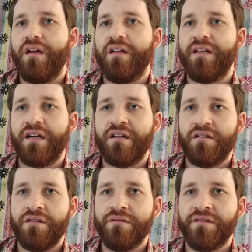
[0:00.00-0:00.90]
And that
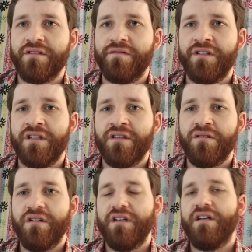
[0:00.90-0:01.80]
concludes this
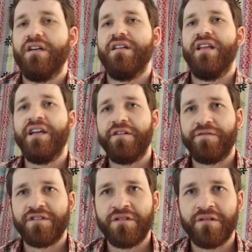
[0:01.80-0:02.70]
video. Thank you
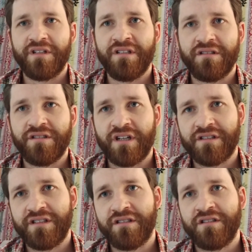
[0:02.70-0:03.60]
for tuning in to
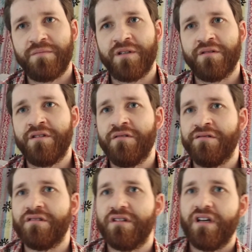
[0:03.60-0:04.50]
Josh H. Crypto
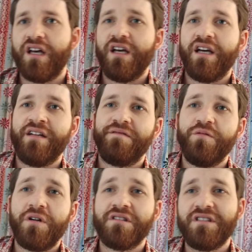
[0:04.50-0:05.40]
News. And if
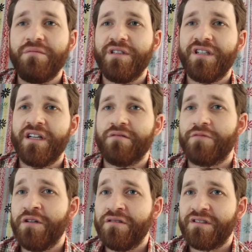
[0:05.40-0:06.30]
you want to see me getting
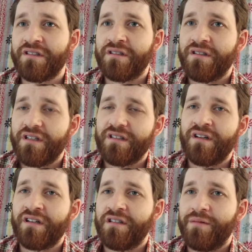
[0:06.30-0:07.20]
roasted
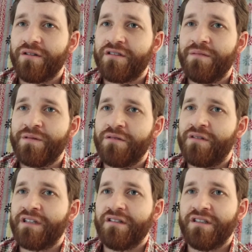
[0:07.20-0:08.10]
talking about crypto
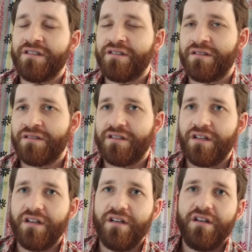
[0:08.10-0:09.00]
regulations,
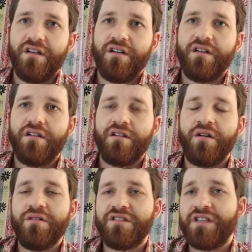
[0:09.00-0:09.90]

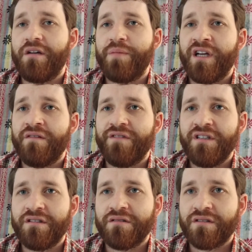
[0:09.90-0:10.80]
go to Champagne
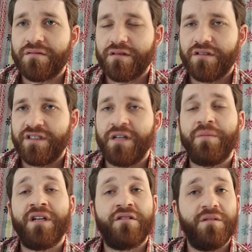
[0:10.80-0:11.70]

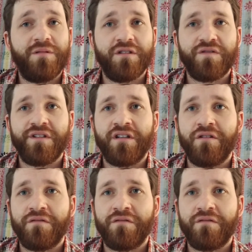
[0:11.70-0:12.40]
Crypto's video